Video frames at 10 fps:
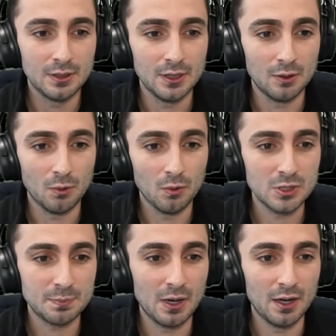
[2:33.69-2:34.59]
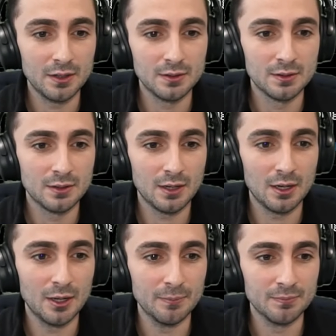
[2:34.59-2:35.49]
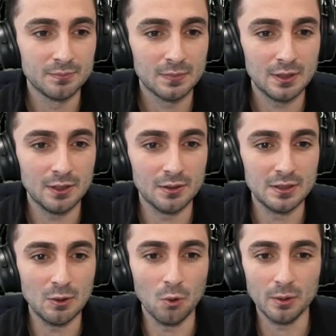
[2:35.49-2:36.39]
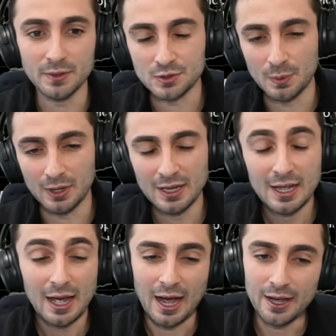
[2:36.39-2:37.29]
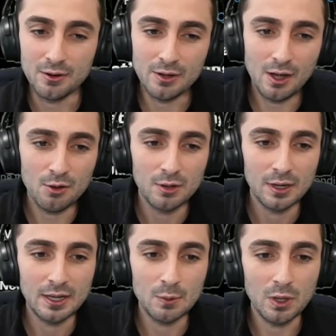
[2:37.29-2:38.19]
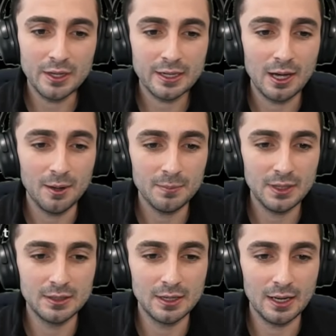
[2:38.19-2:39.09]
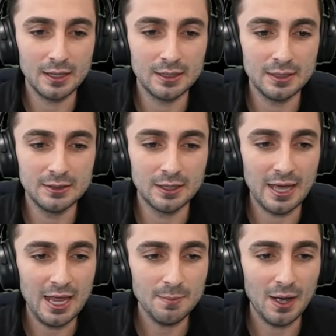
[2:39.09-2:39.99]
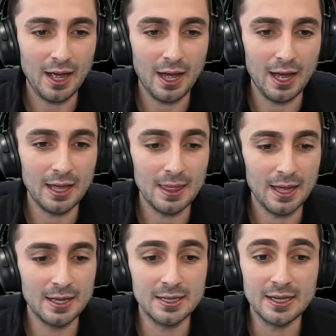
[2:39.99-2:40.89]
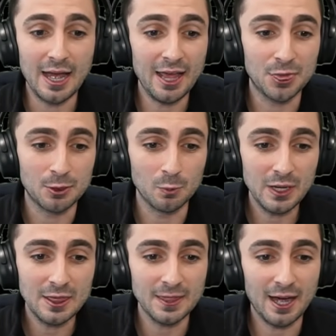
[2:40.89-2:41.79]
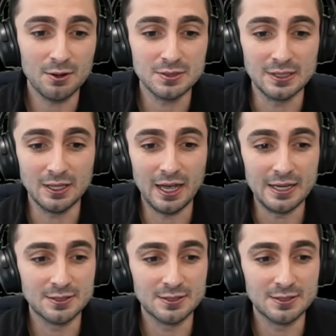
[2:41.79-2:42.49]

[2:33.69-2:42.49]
know, Orespawn, you know, and OrbisSpawn. I don't know. Will it come into the game? It had 3,000 likes.